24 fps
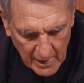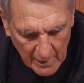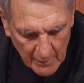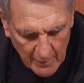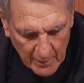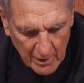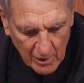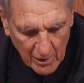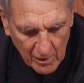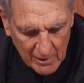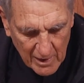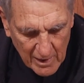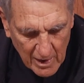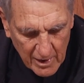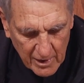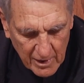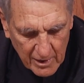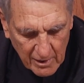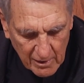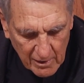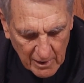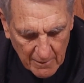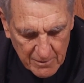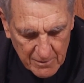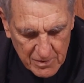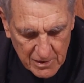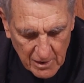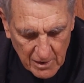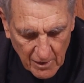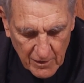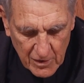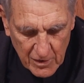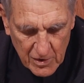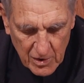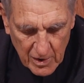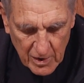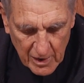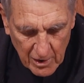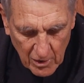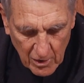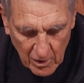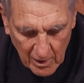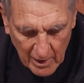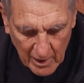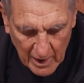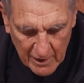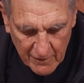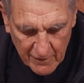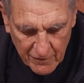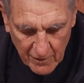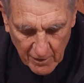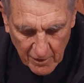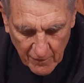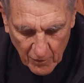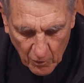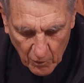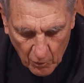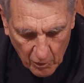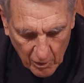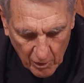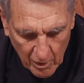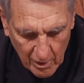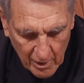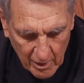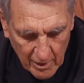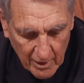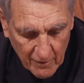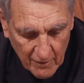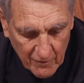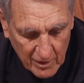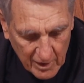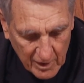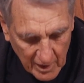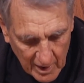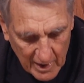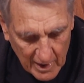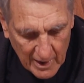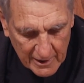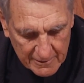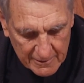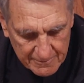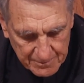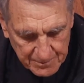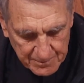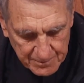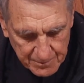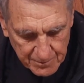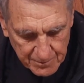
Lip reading: and we are allowed a glimpse into the inner life of the world of God.